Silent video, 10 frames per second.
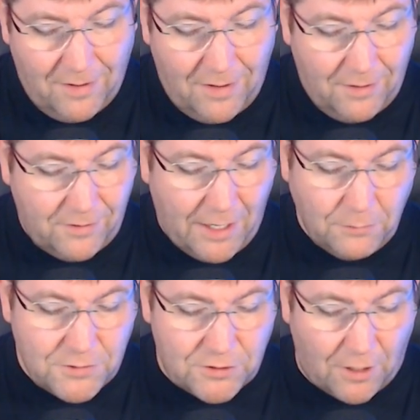A
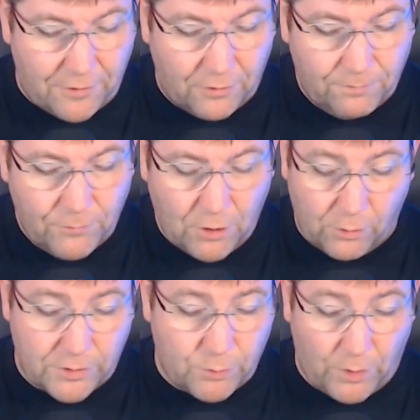count's daughter, who
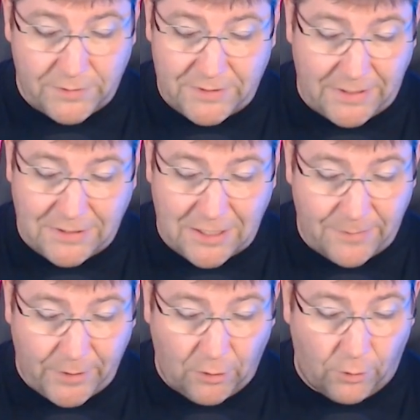was once a
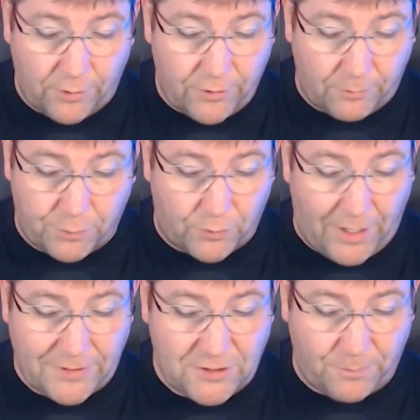demon lord
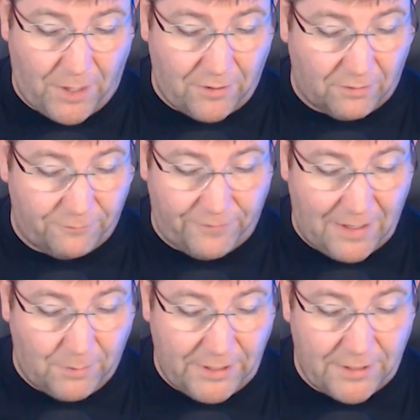oppressed by her
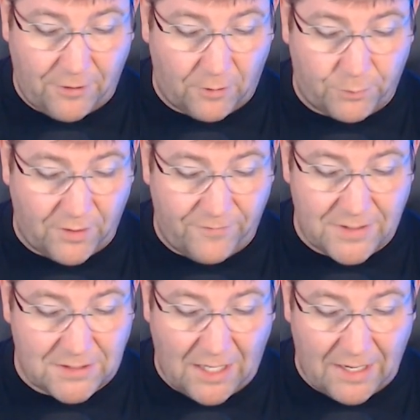family in her
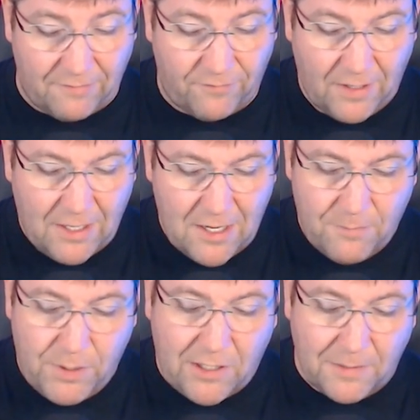previous life,
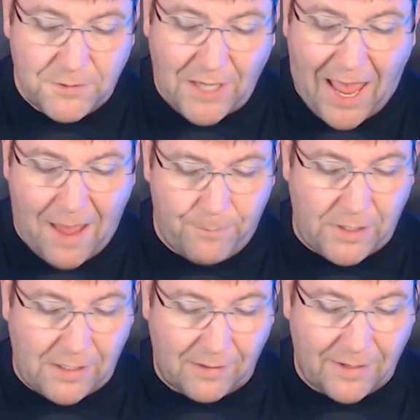becomes
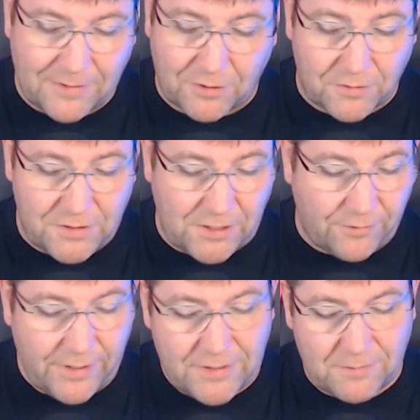happy as her
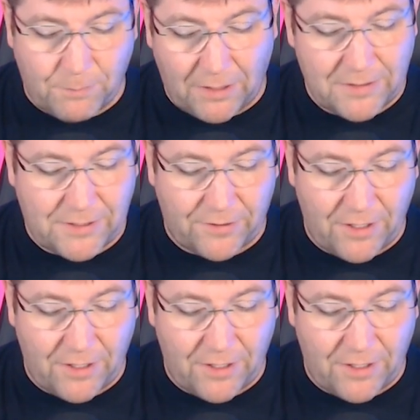serious military